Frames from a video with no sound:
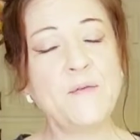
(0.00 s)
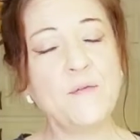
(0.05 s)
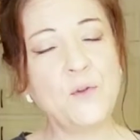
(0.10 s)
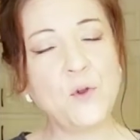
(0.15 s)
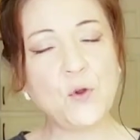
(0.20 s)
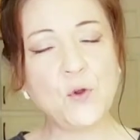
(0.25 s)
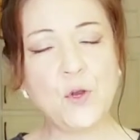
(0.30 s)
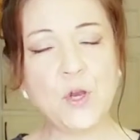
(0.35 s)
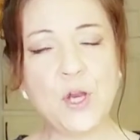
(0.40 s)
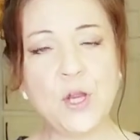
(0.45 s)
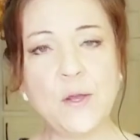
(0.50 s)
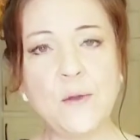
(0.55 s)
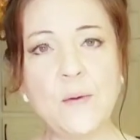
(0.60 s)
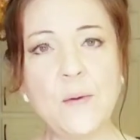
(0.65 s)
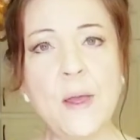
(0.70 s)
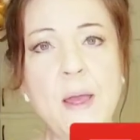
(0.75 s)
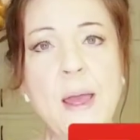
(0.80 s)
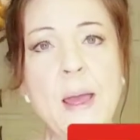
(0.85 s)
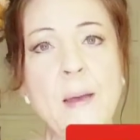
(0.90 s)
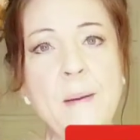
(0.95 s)
If you're
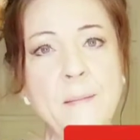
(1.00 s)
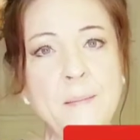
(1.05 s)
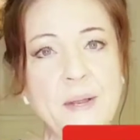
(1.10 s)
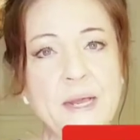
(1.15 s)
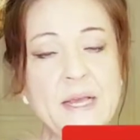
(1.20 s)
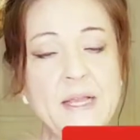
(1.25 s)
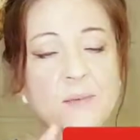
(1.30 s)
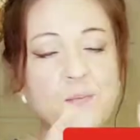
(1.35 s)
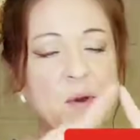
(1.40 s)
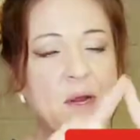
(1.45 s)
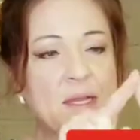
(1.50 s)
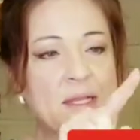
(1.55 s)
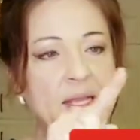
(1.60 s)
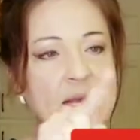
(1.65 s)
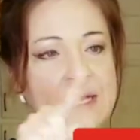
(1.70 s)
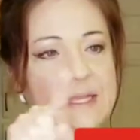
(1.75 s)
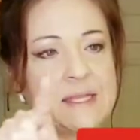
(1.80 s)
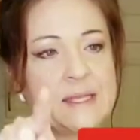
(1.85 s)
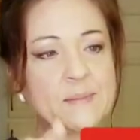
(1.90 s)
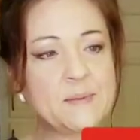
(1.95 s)
new, please press
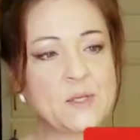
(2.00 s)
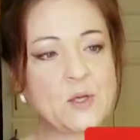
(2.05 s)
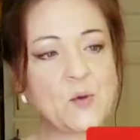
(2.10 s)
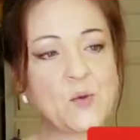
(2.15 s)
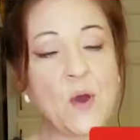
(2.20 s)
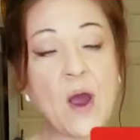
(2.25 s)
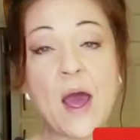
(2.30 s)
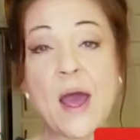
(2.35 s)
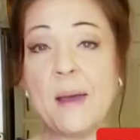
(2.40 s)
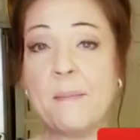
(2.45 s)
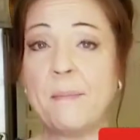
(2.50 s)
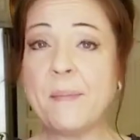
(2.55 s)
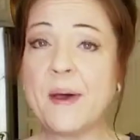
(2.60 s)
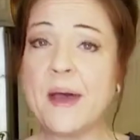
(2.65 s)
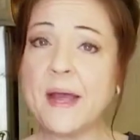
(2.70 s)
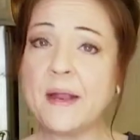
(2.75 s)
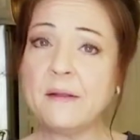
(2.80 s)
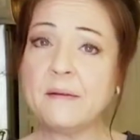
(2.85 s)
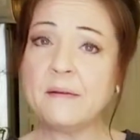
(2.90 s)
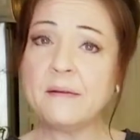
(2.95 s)
that subscribe
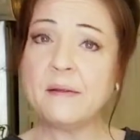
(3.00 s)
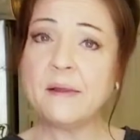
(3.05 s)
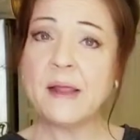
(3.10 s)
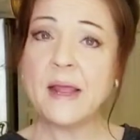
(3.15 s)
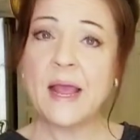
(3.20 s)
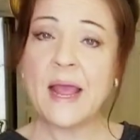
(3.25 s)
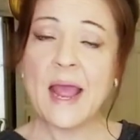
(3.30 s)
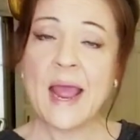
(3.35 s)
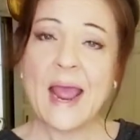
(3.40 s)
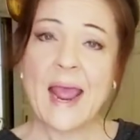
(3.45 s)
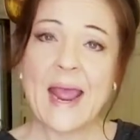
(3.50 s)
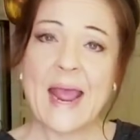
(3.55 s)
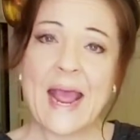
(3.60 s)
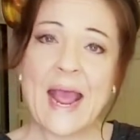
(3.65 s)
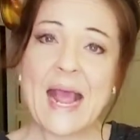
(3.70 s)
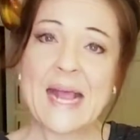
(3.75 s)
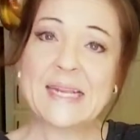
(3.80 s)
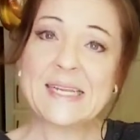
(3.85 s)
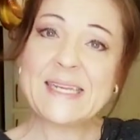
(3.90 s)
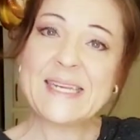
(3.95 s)
button
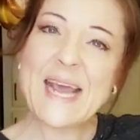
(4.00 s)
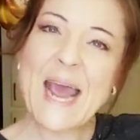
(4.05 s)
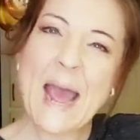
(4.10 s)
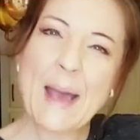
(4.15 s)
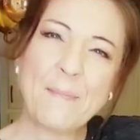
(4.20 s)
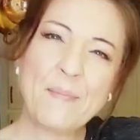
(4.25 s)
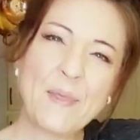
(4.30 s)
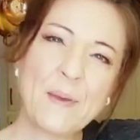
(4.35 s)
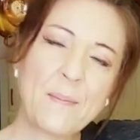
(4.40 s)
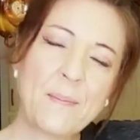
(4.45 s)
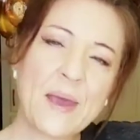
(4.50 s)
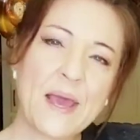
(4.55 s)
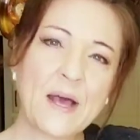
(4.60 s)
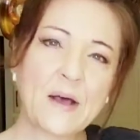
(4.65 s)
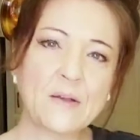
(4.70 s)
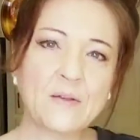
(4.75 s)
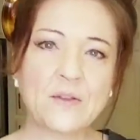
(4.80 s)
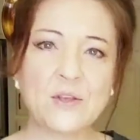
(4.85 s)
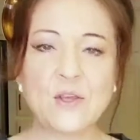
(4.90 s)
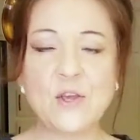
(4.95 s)
and tap the
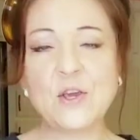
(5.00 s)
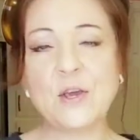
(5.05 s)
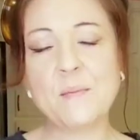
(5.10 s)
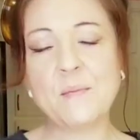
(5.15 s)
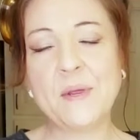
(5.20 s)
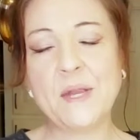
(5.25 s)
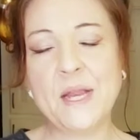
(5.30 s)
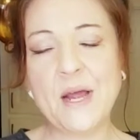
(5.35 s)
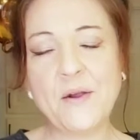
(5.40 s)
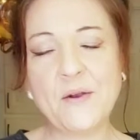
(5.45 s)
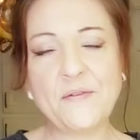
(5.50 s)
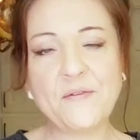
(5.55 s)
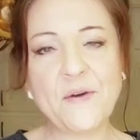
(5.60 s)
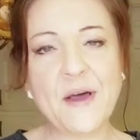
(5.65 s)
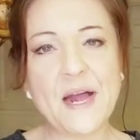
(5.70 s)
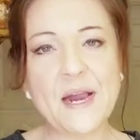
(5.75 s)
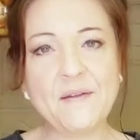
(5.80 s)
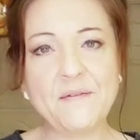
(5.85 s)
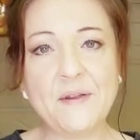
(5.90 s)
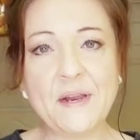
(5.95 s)
bell so you can be
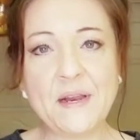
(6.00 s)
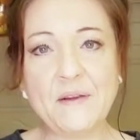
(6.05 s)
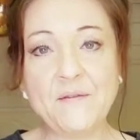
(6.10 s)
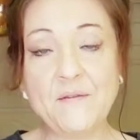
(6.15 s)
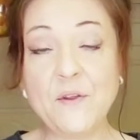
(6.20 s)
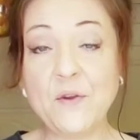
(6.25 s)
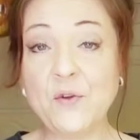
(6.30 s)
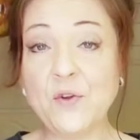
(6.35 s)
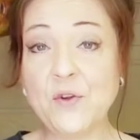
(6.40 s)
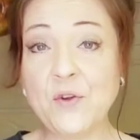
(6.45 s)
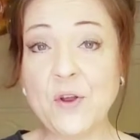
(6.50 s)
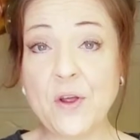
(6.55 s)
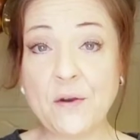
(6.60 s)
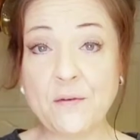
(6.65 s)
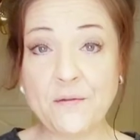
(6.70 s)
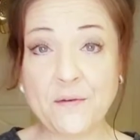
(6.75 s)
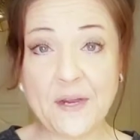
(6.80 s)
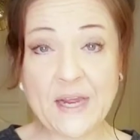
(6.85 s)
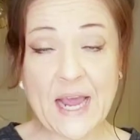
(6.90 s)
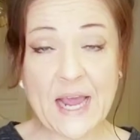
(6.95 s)
notified of any future
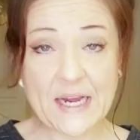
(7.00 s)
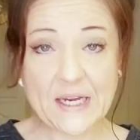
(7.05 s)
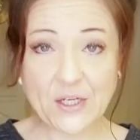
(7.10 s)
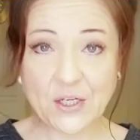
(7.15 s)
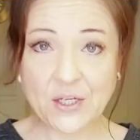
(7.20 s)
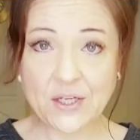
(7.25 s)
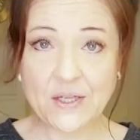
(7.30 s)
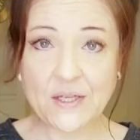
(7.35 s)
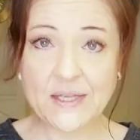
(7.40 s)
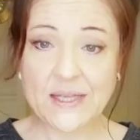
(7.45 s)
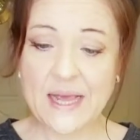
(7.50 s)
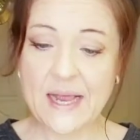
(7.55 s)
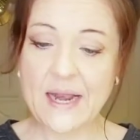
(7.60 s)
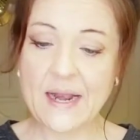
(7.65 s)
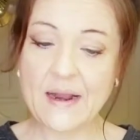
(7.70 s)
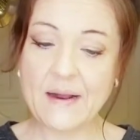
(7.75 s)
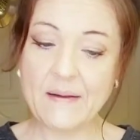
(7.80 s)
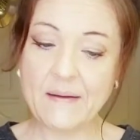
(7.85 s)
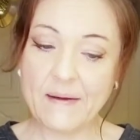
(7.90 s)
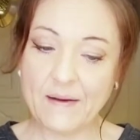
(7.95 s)
notifications
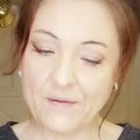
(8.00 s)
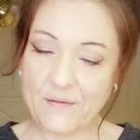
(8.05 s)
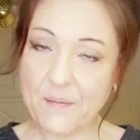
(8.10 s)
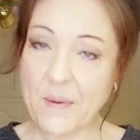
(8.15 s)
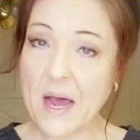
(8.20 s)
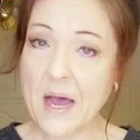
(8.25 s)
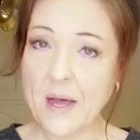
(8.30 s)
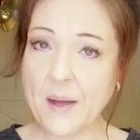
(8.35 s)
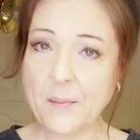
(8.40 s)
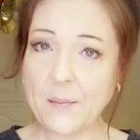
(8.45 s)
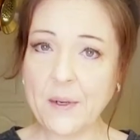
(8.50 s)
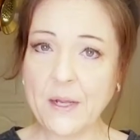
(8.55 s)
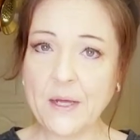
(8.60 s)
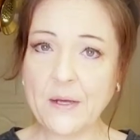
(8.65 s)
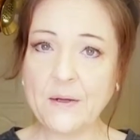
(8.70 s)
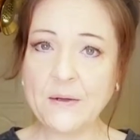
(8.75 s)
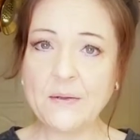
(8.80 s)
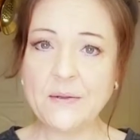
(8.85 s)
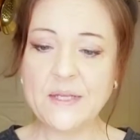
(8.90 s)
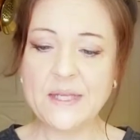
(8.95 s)
of my
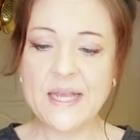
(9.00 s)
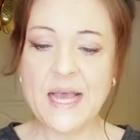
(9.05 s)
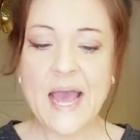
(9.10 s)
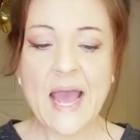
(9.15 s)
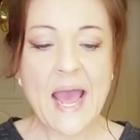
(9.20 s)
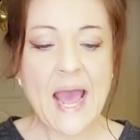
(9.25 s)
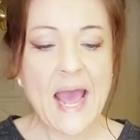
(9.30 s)
uploads.